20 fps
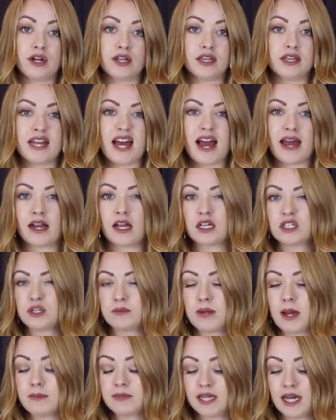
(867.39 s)
than that,
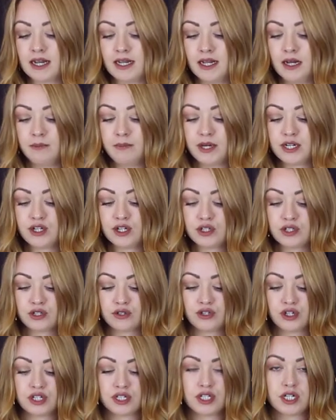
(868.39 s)
sometimes get a little bitter, so
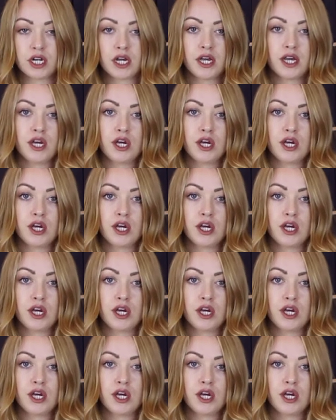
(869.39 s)
just